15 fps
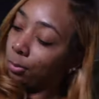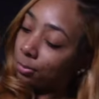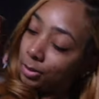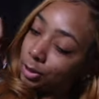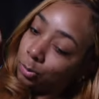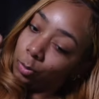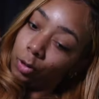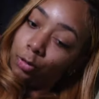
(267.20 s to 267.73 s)
I'm
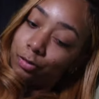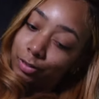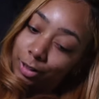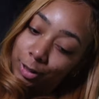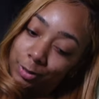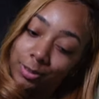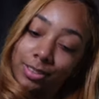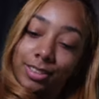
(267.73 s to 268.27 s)
12
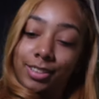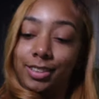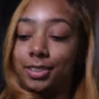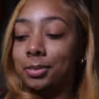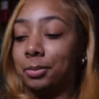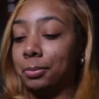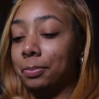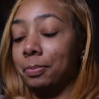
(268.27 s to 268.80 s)
years.
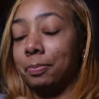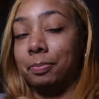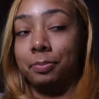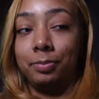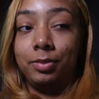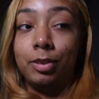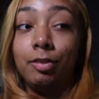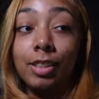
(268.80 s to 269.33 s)

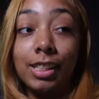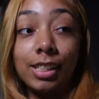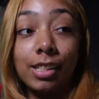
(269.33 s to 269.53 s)
You're really